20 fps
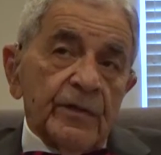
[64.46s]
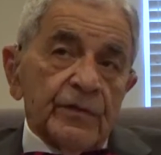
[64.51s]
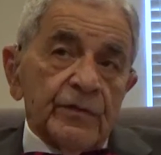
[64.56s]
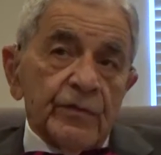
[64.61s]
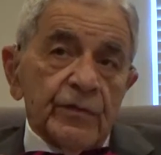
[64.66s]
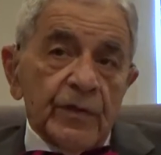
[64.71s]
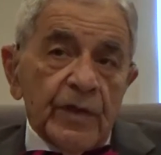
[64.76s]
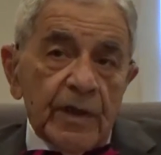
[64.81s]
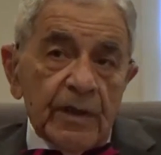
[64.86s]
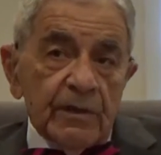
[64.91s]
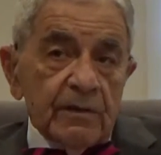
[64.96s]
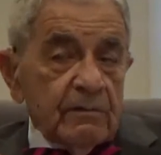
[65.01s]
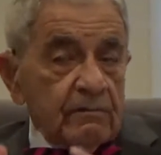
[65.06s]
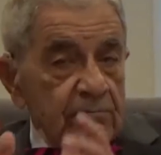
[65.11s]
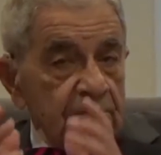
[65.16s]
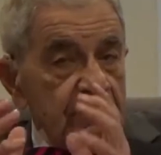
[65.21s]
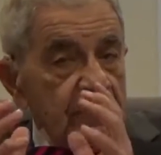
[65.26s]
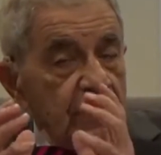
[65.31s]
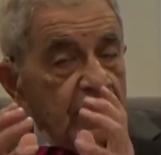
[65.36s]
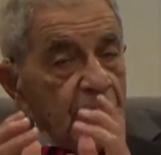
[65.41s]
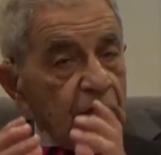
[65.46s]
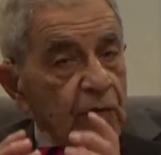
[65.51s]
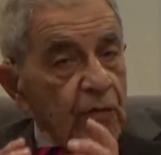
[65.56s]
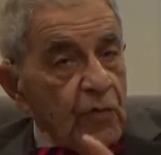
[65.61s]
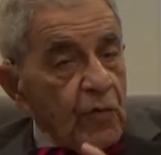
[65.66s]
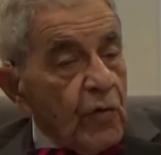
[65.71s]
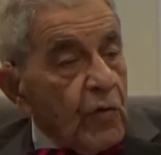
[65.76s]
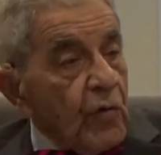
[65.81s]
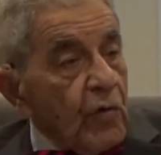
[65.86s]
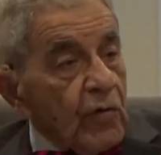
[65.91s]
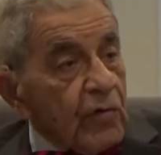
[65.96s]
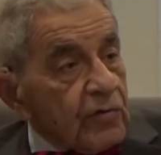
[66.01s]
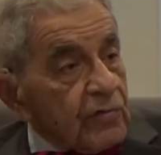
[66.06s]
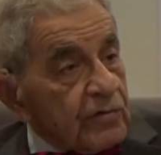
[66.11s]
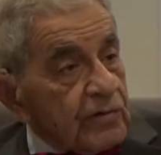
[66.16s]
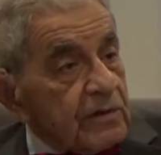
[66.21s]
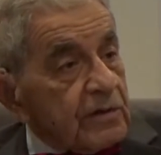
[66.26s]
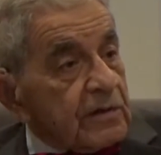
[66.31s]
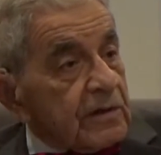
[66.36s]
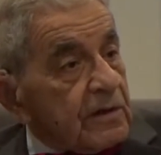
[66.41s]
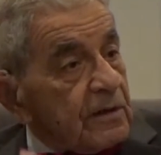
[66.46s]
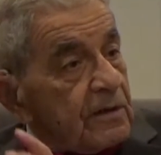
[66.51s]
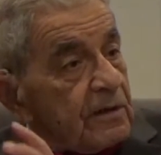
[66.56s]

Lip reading: to get cores